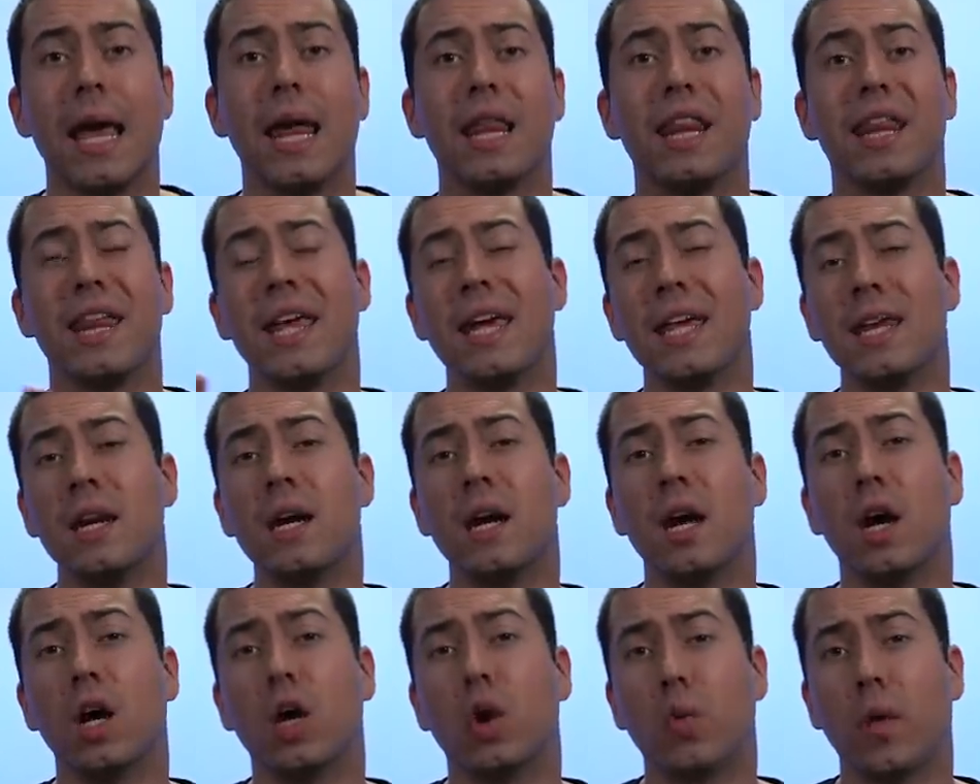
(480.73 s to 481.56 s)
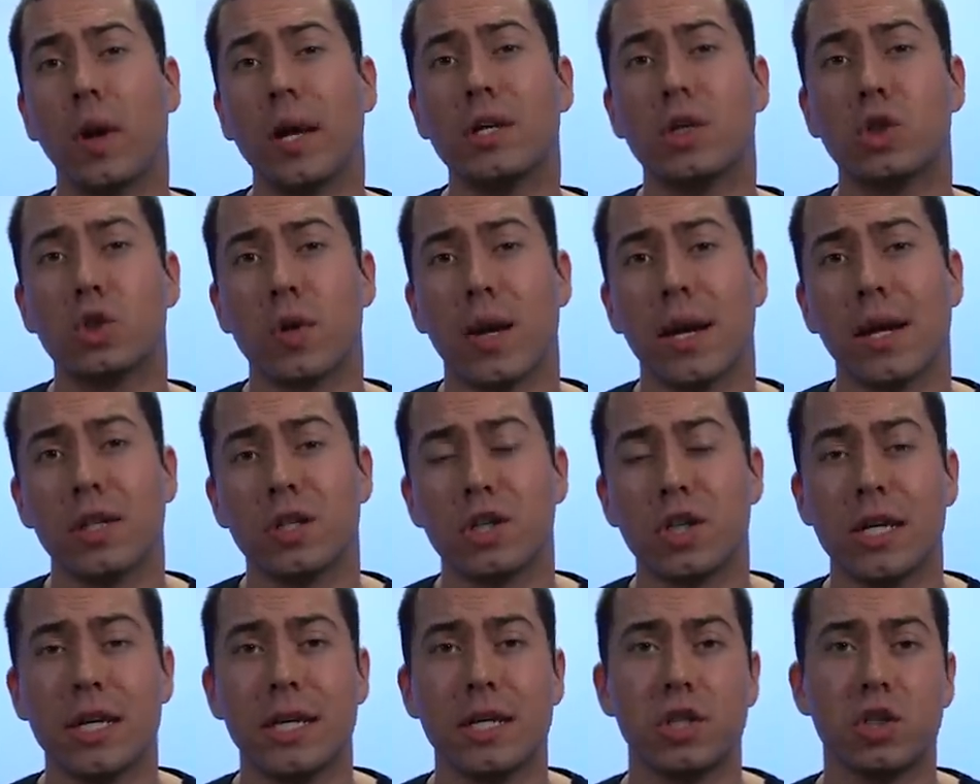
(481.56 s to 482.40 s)
then a great
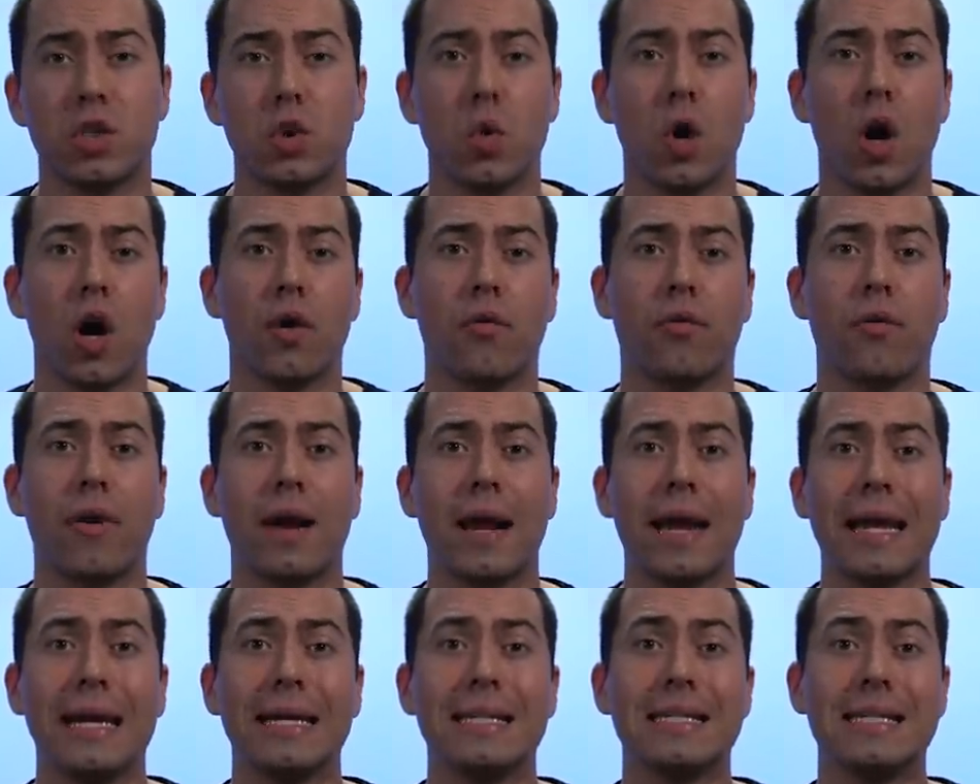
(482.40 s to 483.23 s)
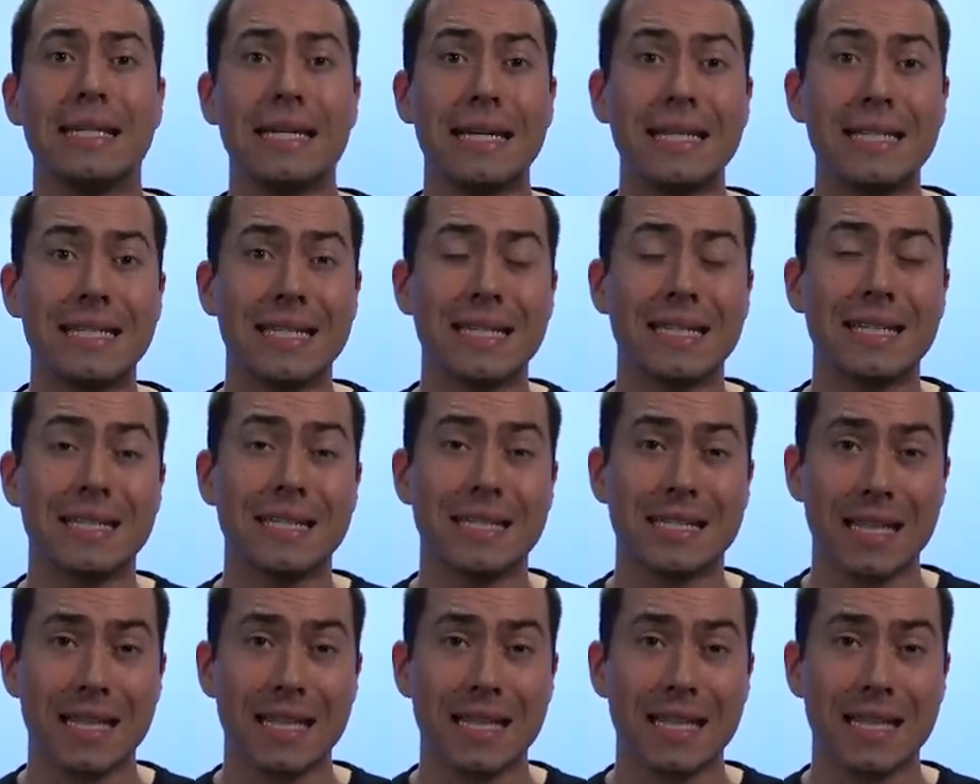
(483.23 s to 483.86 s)
strategy is to offer a decent